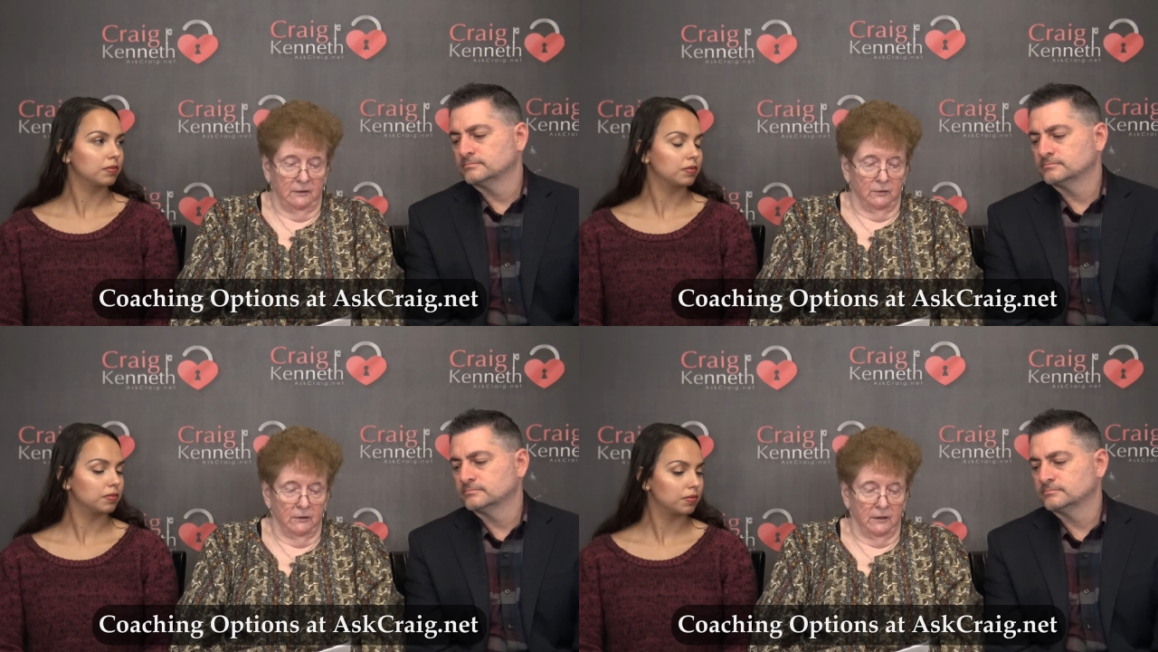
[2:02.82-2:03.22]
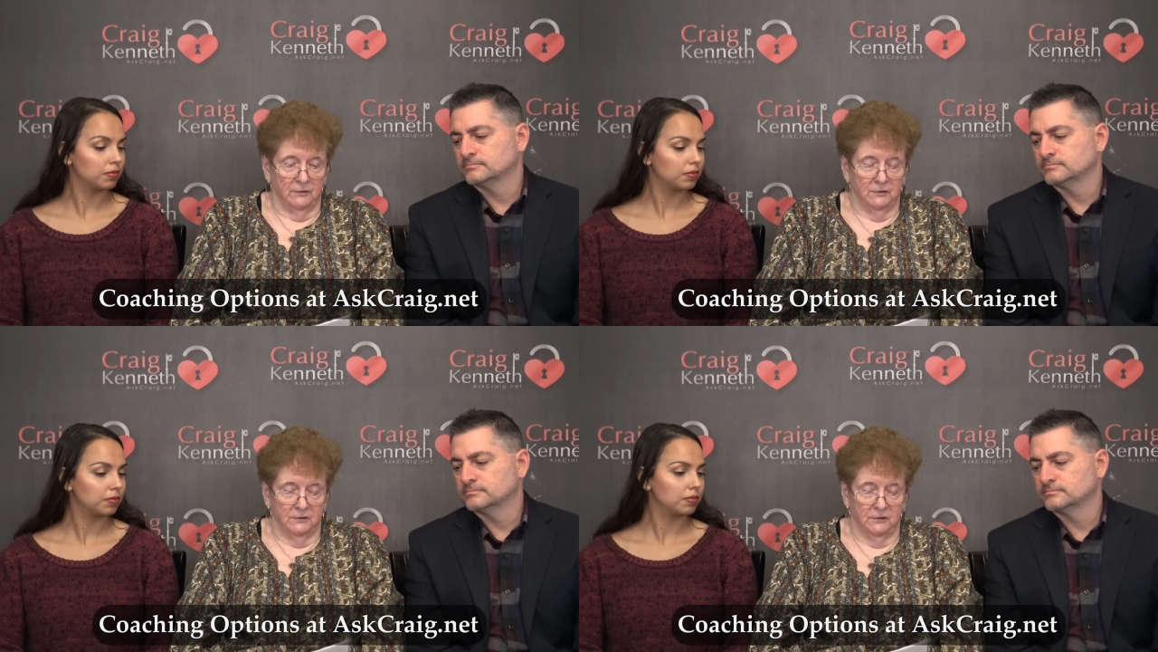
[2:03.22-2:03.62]
Speaker 1: your
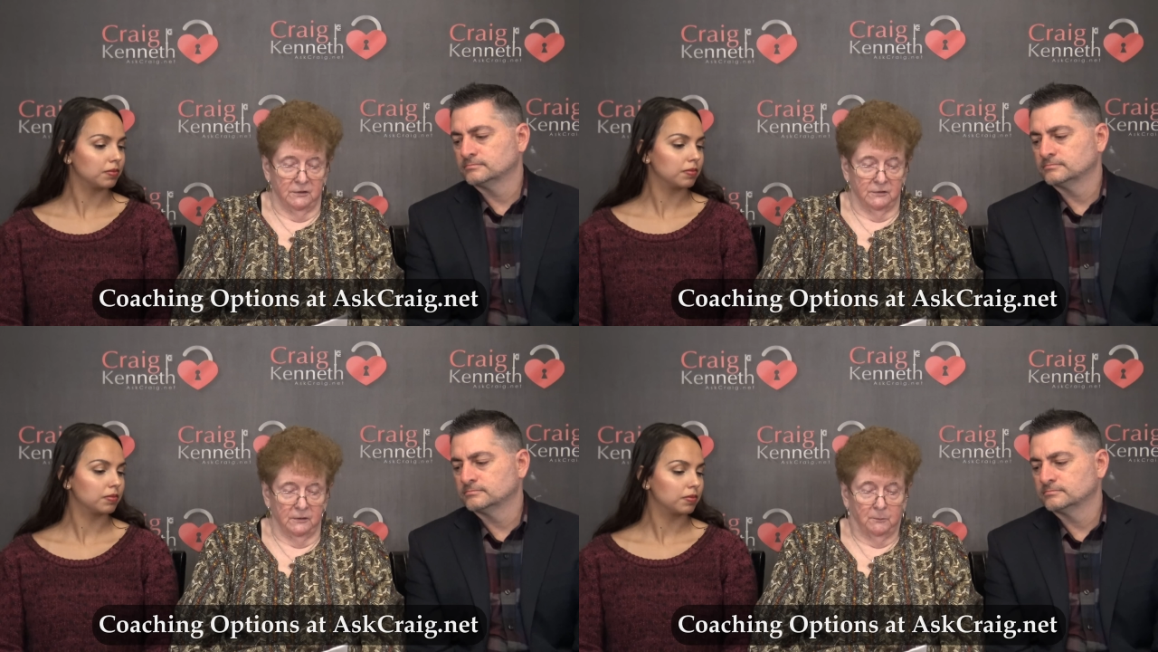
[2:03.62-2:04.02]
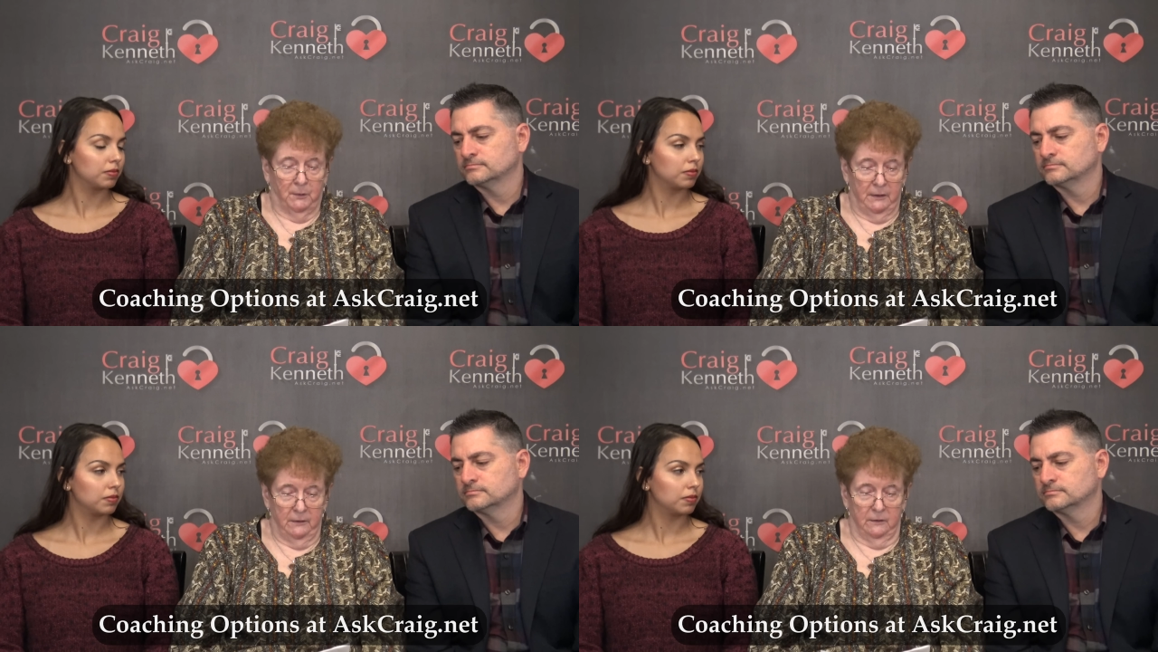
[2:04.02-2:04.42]
narcissistic
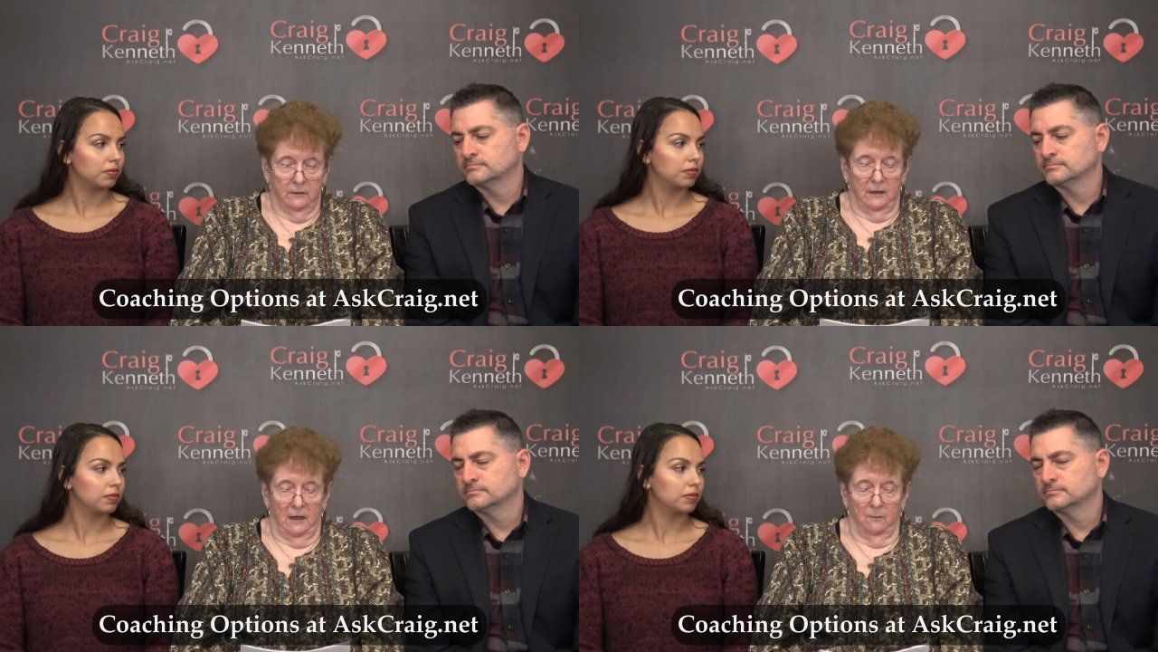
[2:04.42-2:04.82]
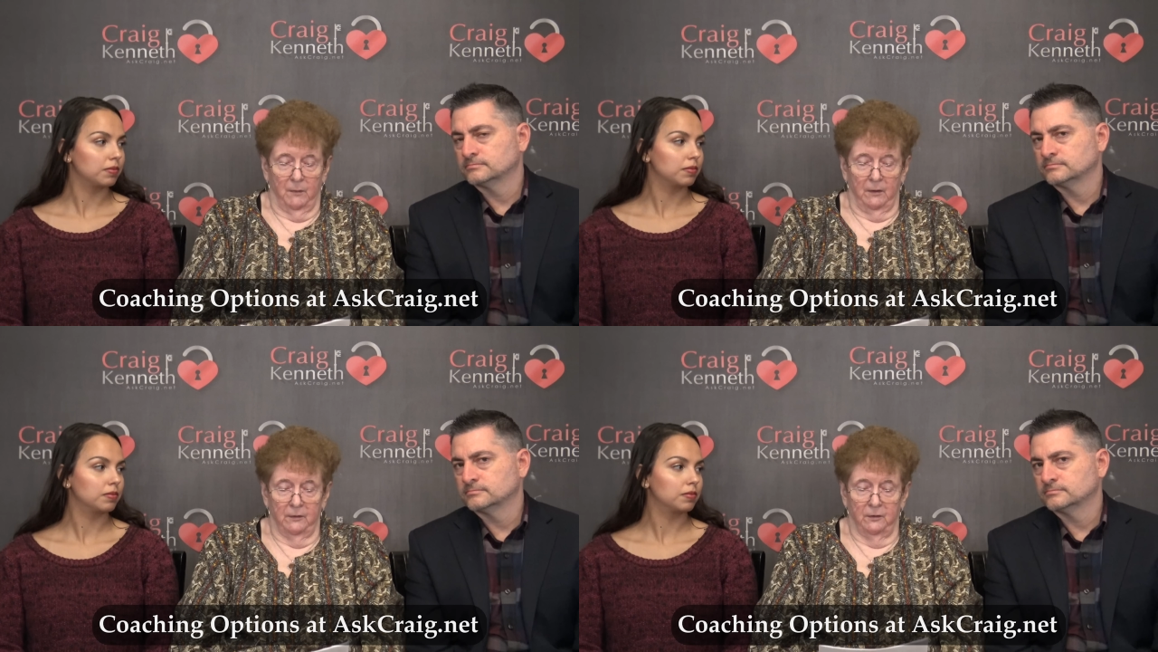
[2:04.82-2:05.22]
partner
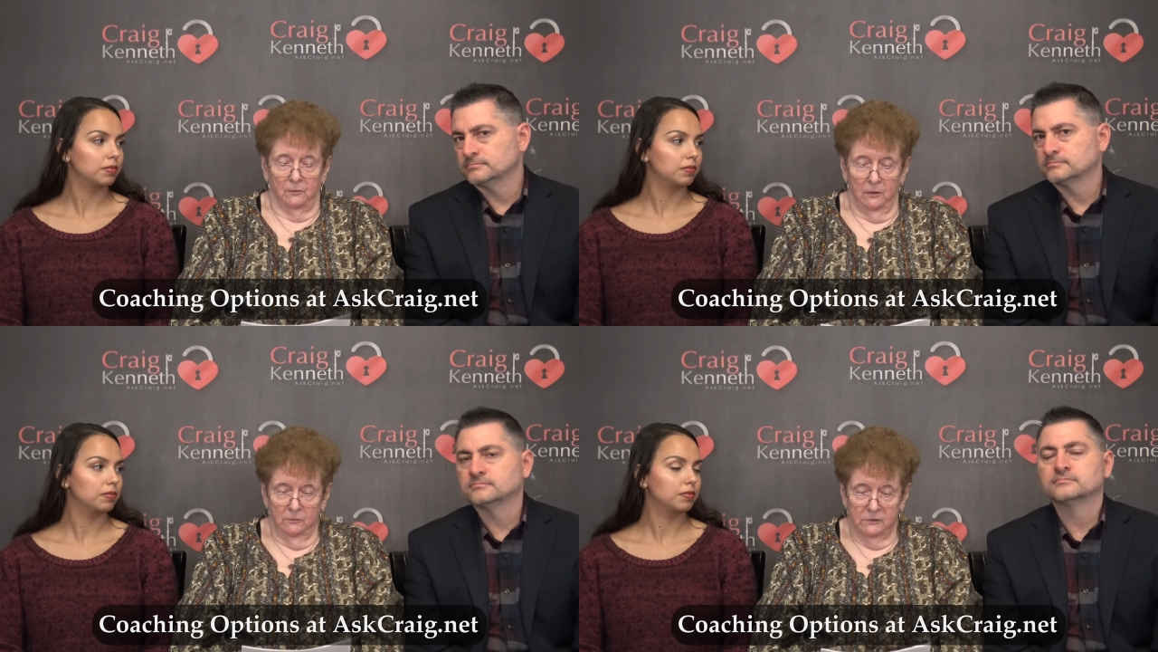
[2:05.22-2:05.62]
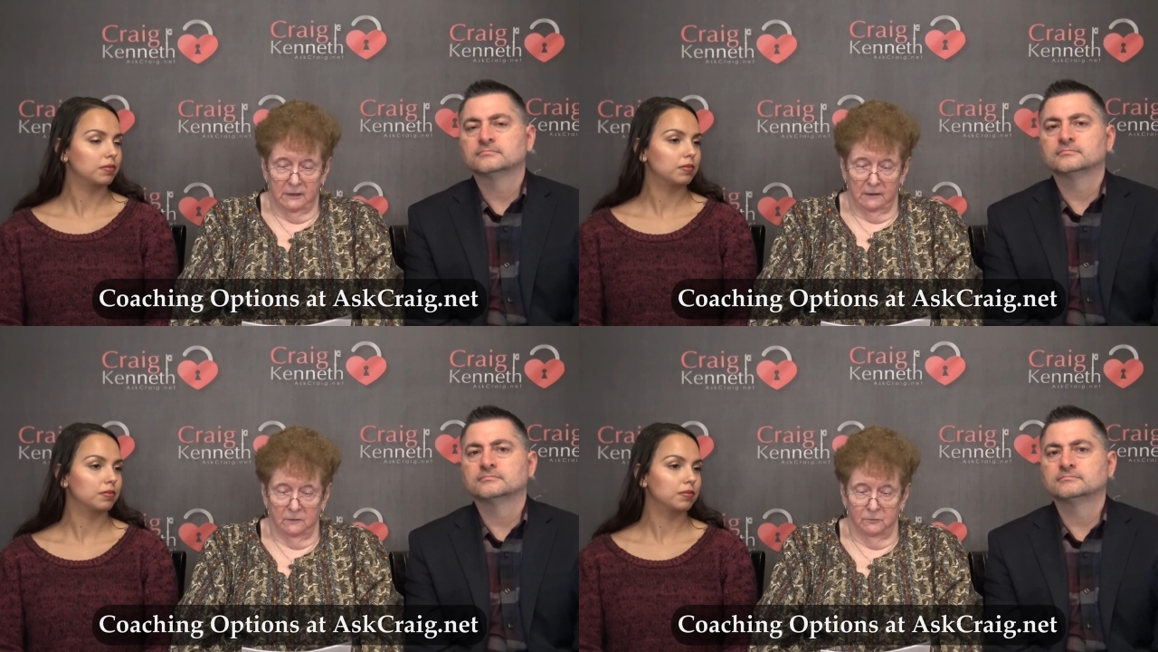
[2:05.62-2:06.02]
about your own
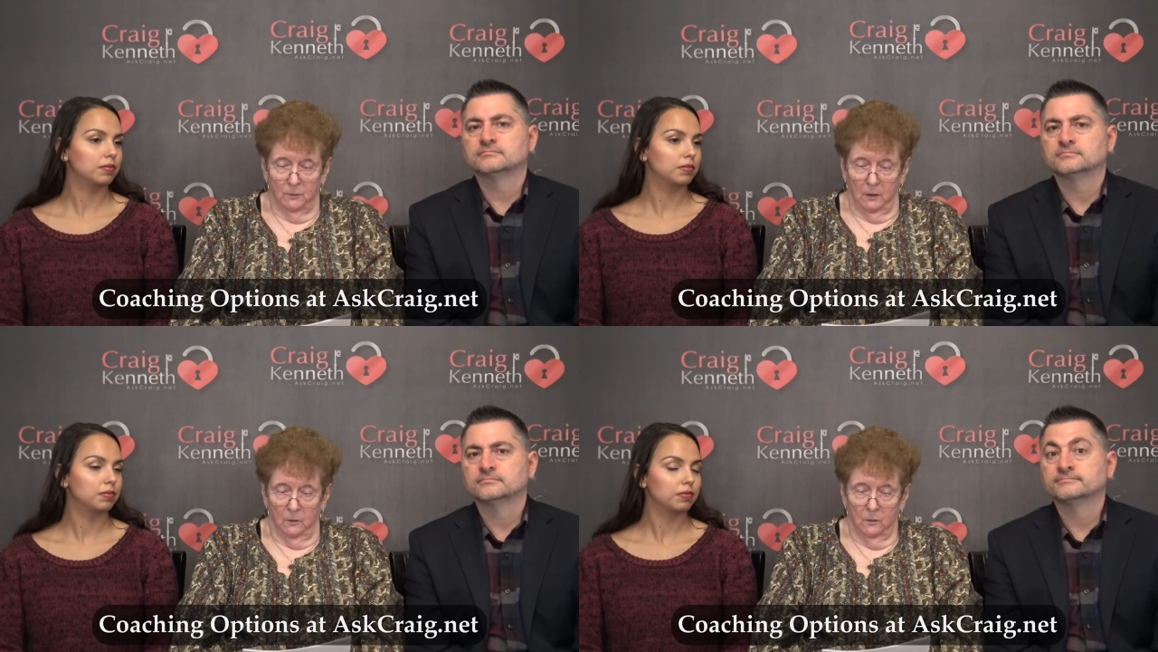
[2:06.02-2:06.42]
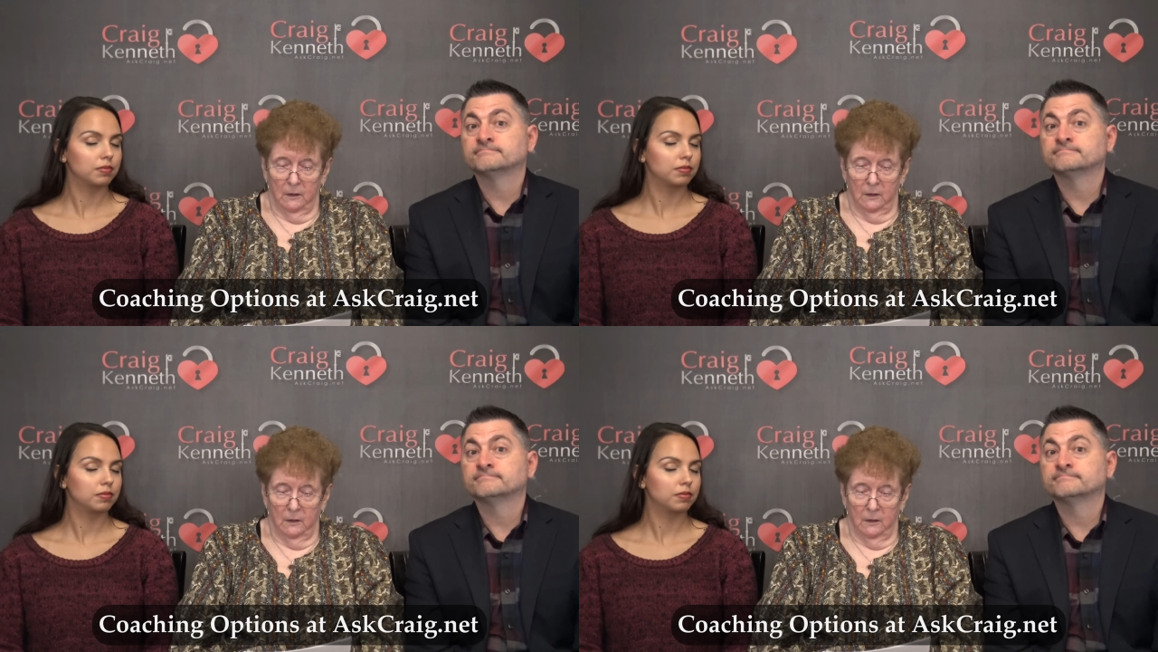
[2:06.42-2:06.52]
tale of woe,